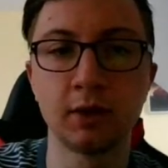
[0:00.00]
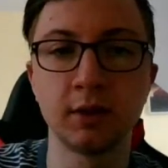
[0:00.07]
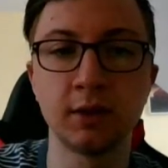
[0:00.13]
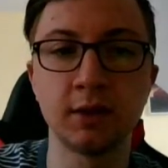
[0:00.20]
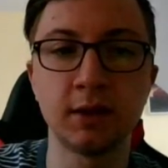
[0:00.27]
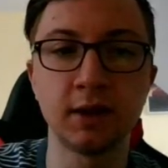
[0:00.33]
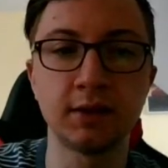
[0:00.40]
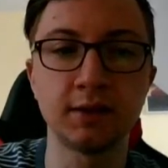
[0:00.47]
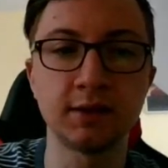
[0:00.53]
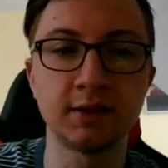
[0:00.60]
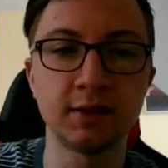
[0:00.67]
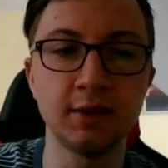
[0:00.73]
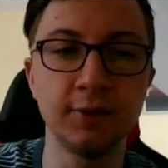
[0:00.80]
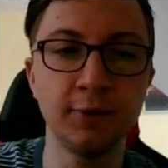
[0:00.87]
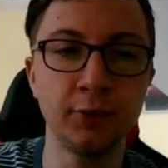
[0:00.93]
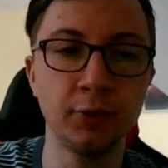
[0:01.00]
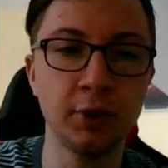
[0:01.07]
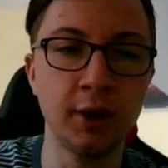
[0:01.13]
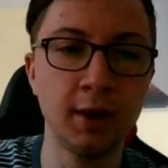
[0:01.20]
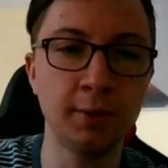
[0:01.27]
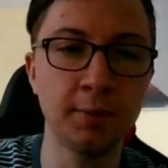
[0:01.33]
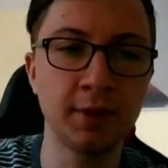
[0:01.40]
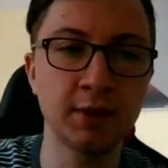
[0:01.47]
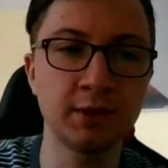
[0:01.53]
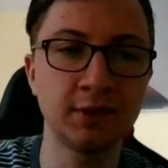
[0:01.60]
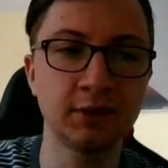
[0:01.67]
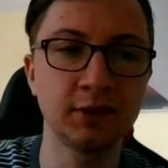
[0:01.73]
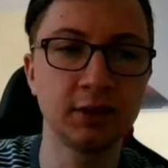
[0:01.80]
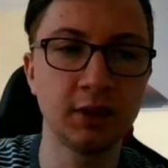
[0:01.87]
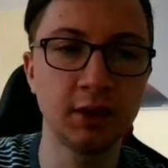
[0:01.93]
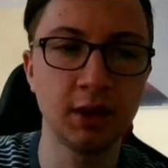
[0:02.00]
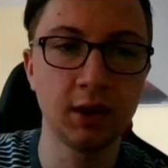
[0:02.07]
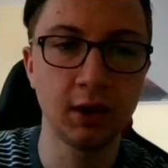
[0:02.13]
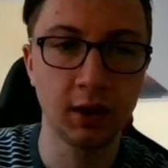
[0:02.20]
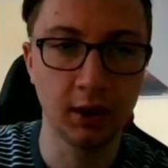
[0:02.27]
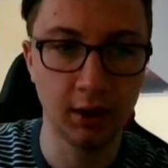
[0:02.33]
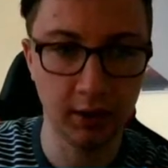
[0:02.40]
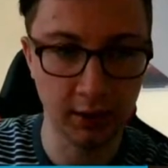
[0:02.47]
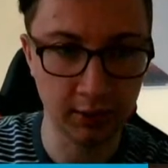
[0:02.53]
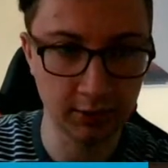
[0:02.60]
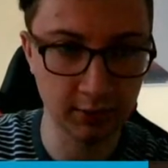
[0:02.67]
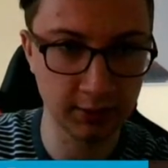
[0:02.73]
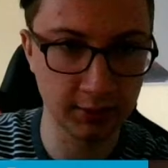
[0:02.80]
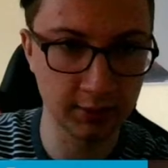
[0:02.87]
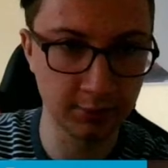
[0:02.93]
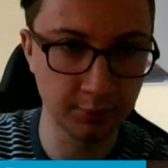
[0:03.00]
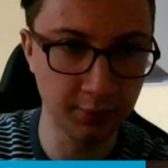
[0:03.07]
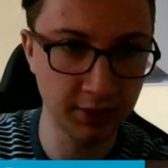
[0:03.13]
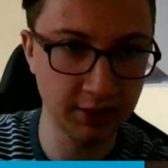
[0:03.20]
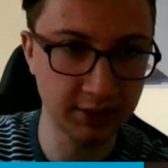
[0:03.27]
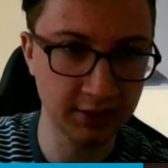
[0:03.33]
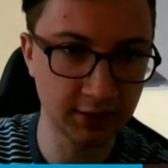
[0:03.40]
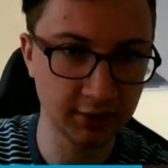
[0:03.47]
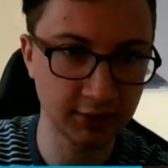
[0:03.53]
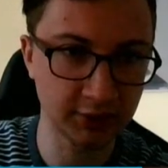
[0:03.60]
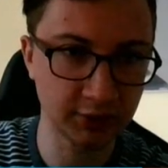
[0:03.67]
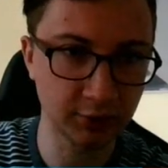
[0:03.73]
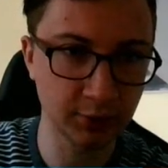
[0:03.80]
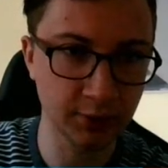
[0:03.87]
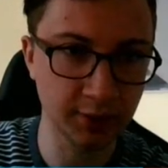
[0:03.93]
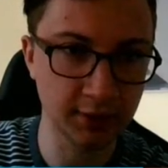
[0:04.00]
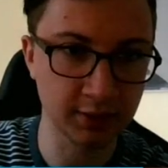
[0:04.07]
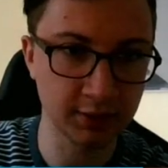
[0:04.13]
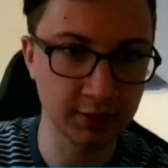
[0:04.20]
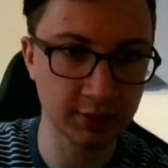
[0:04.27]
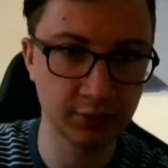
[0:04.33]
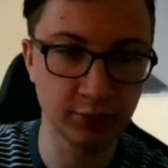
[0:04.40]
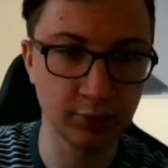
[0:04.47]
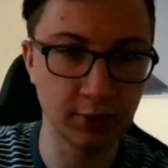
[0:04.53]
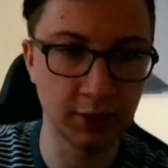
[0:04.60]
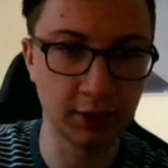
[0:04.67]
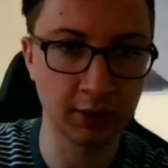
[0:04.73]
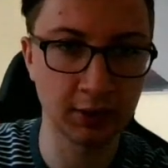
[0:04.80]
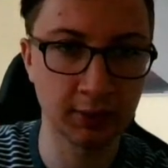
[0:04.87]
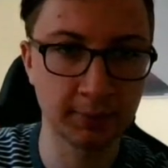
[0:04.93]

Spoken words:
then knight to c4 happens and the b6 square is too weak.